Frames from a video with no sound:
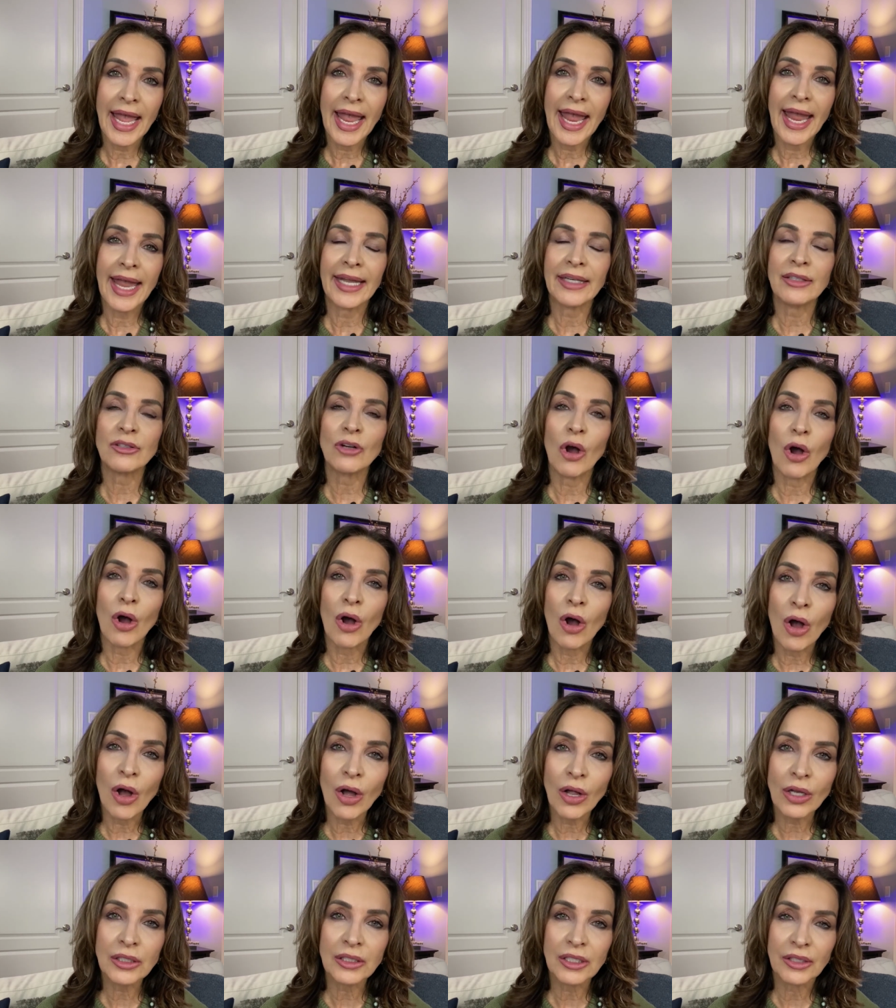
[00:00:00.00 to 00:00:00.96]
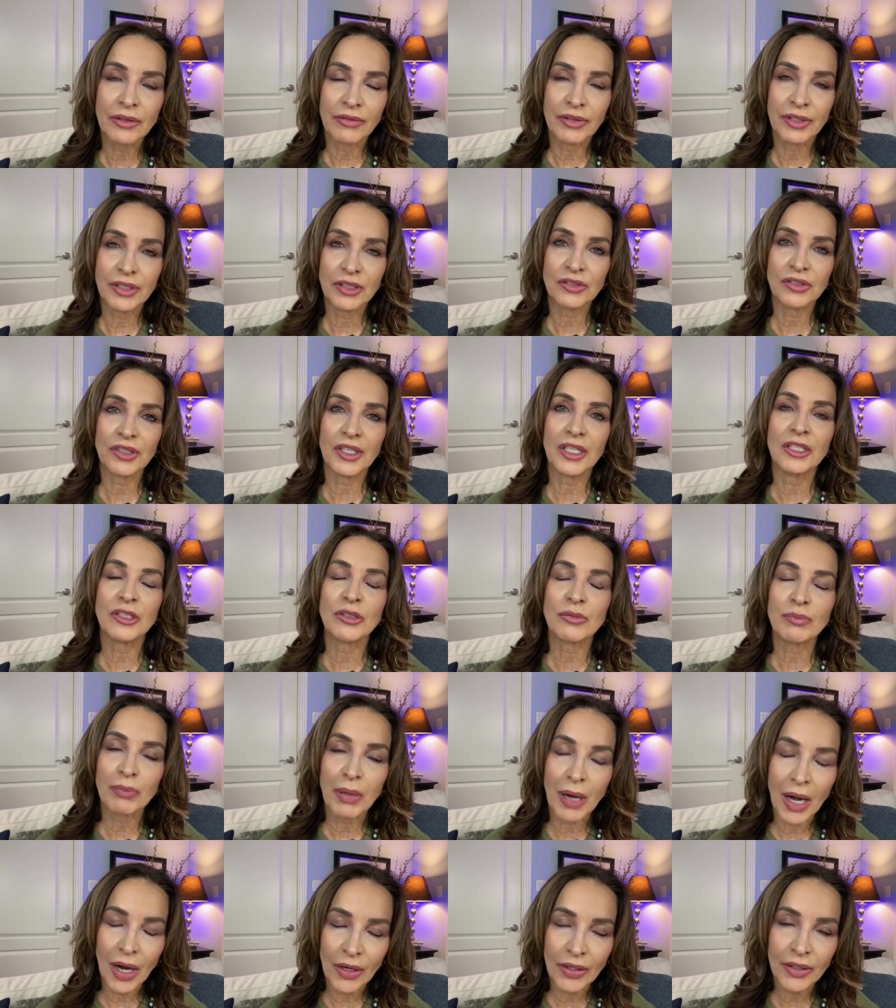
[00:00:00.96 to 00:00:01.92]
And all of this is
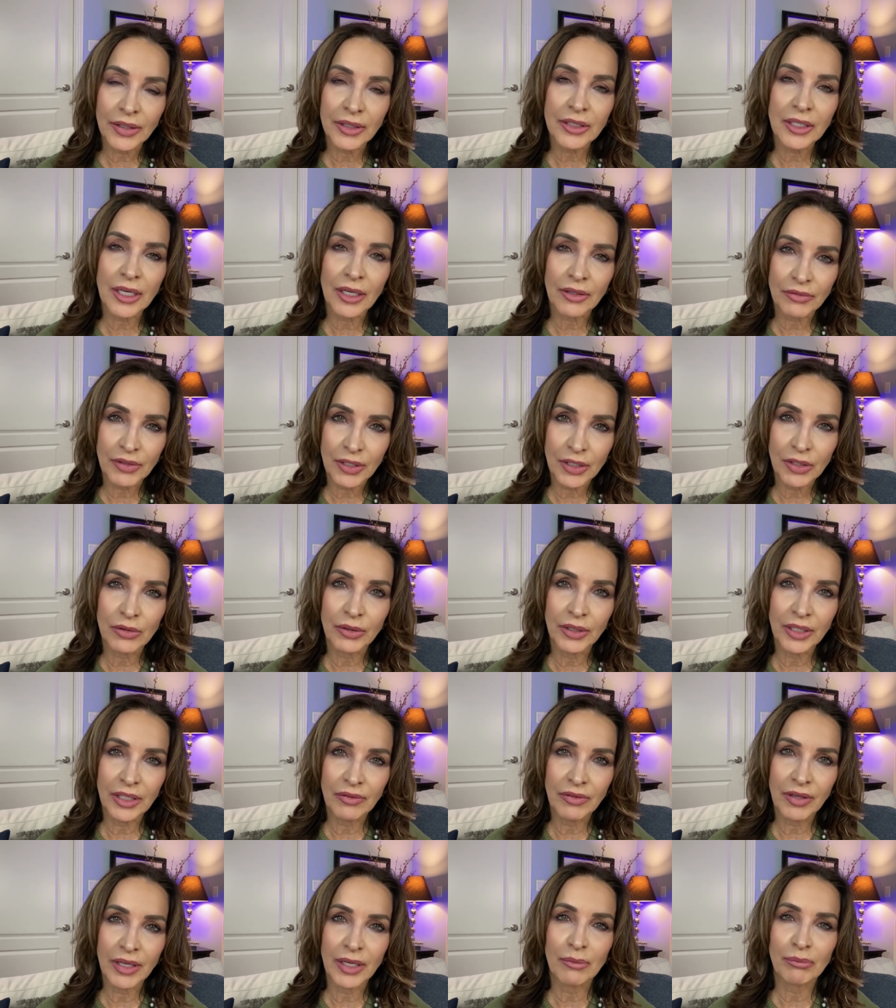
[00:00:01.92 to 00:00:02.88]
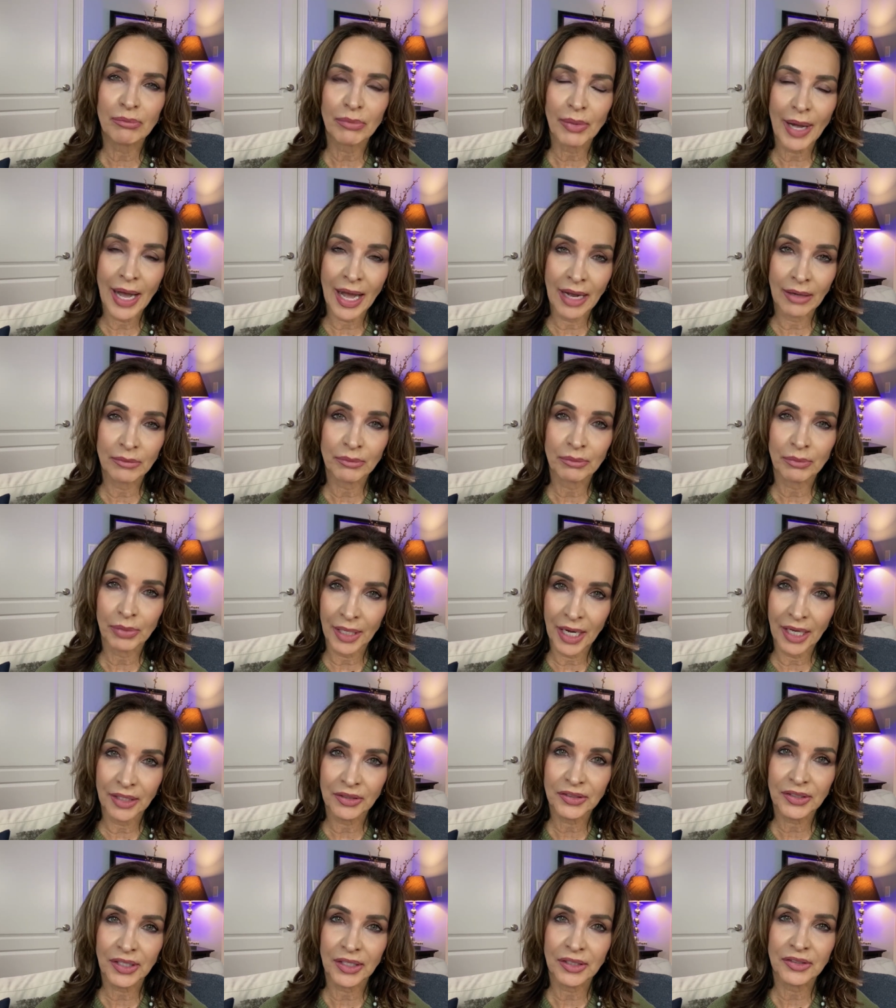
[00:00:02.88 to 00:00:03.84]
part of the grieving
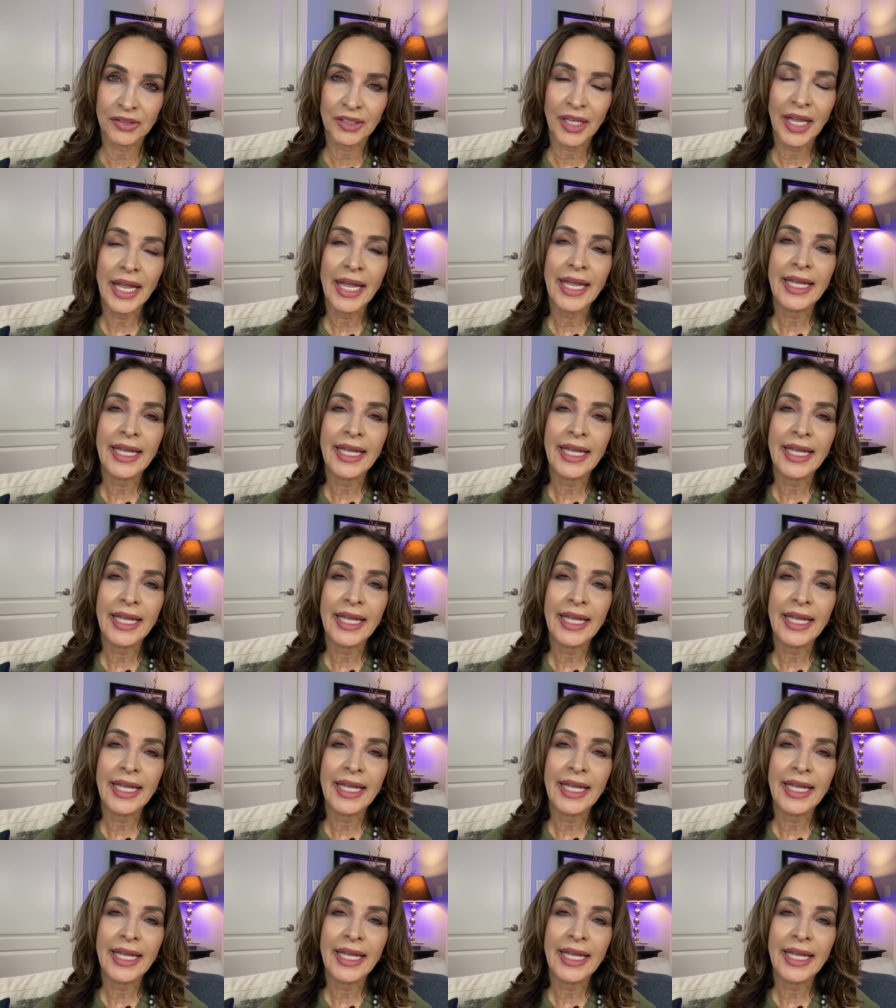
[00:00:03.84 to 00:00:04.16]
process.